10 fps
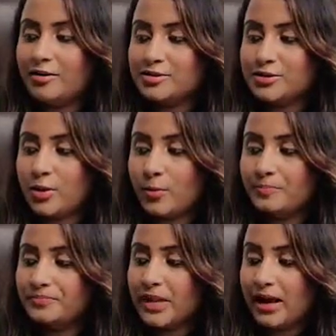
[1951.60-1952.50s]

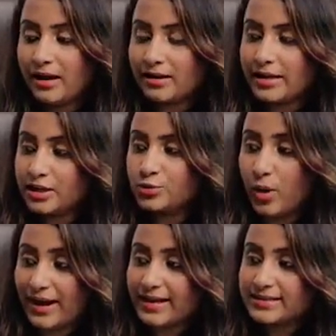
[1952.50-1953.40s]
So here's
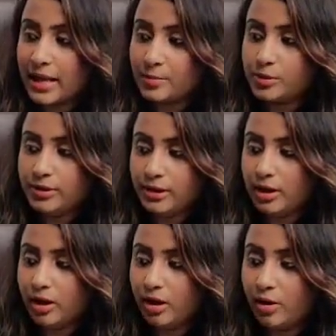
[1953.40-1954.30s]
one example
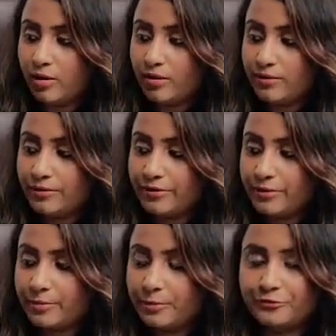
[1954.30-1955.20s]

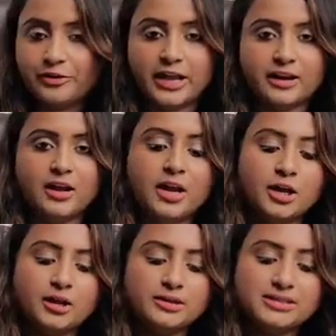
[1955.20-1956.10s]
where
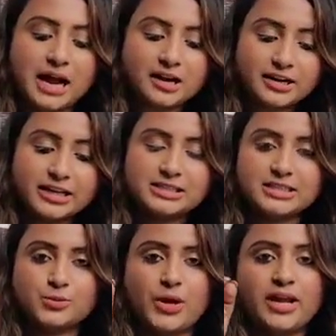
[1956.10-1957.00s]
star trails
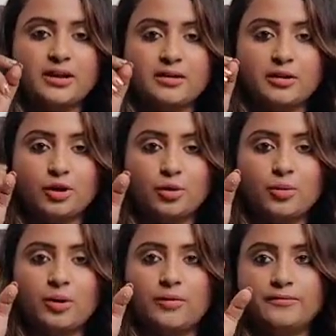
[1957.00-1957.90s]
is where
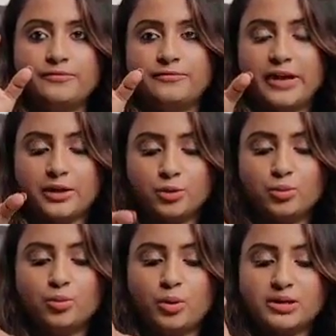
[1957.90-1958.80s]
when
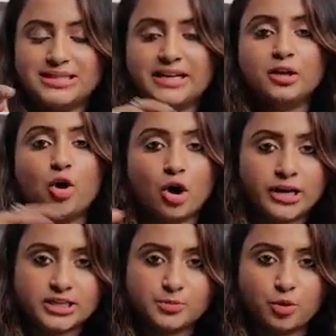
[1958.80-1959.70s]
you set a long
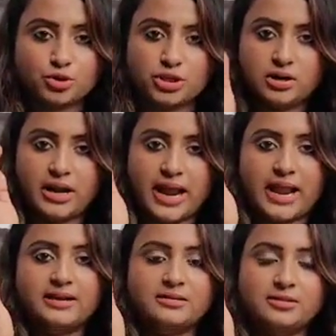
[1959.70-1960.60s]
exposure
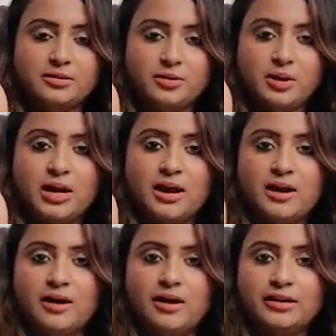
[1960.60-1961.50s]
and the
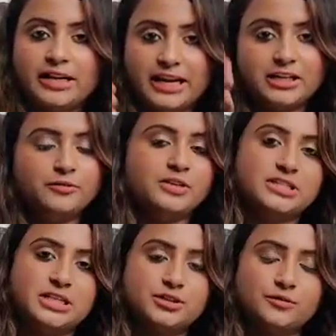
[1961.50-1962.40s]
relative
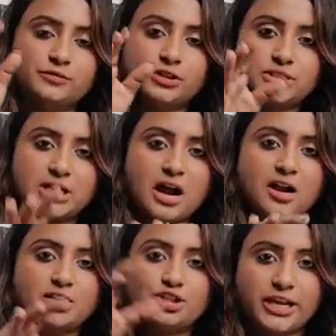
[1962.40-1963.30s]
distance of the
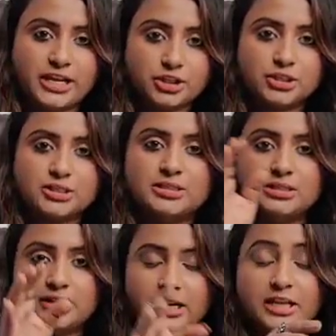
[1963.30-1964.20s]
star changes,
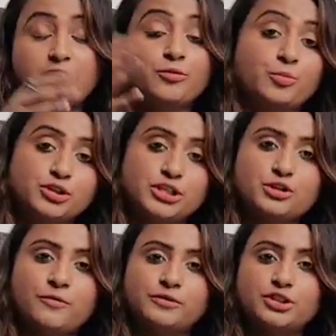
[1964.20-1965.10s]
relative
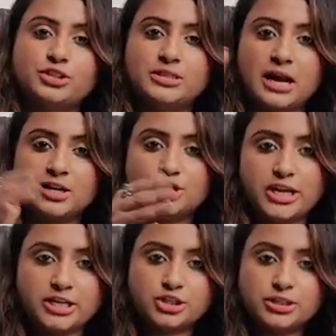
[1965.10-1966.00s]
position of the star
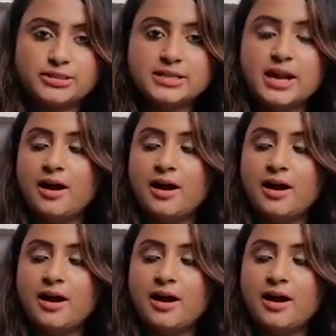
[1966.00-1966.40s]
changes,